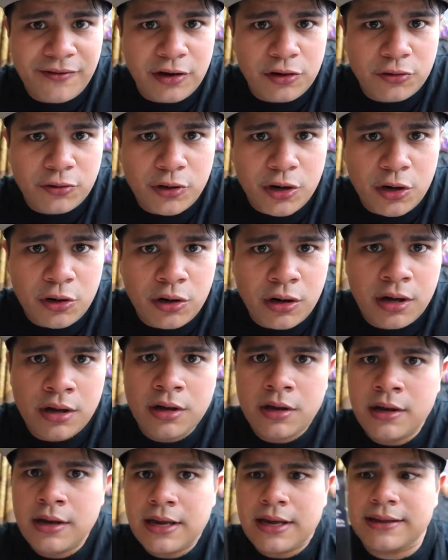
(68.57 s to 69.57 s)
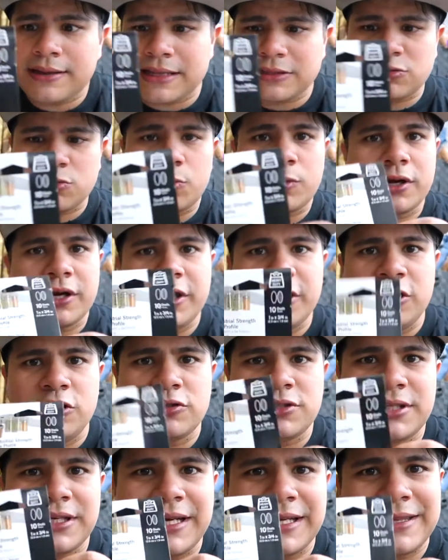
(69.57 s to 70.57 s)
Velcro. And that's what we're going to
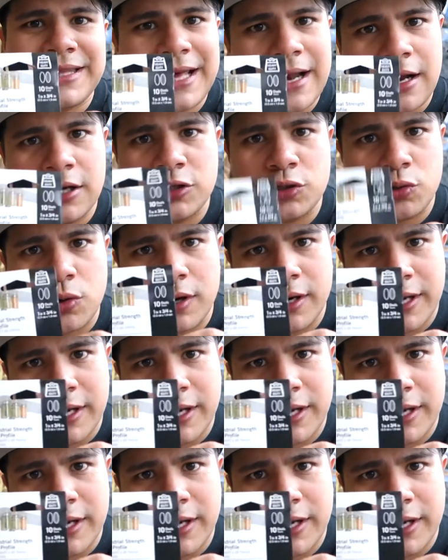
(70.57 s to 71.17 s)
use to get that onto